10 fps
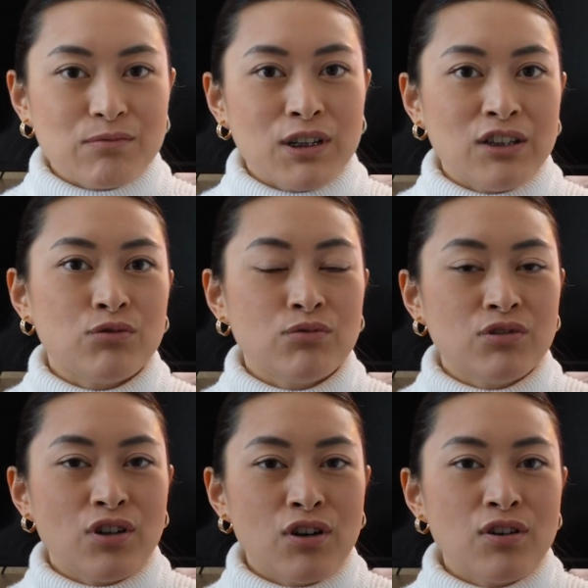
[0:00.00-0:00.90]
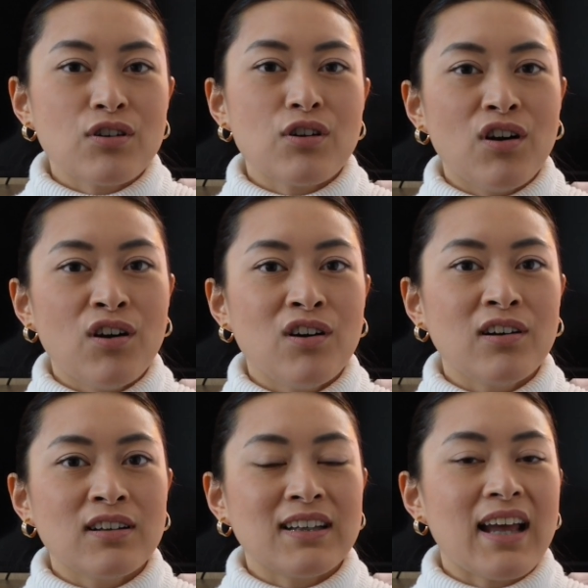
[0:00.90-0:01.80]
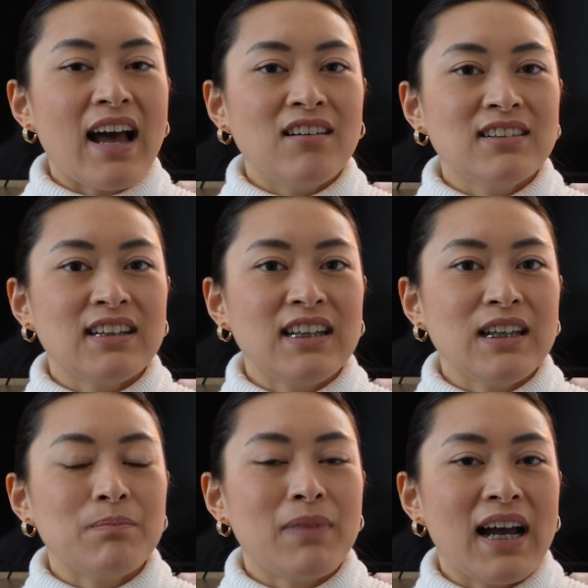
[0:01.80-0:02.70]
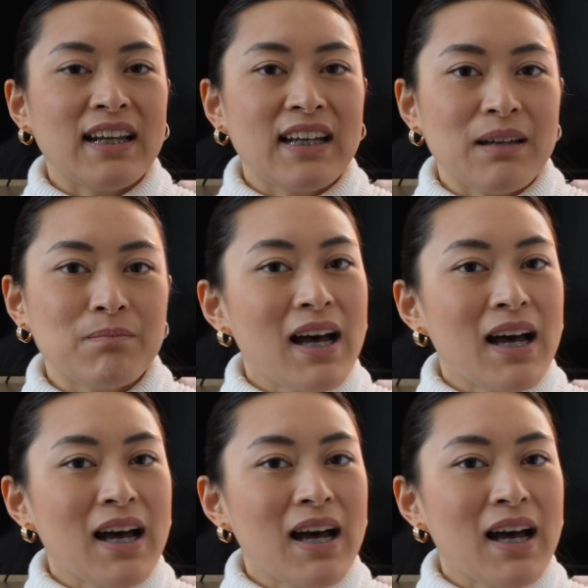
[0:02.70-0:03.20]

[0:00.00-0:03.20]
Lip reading: we do not call the elderly by name.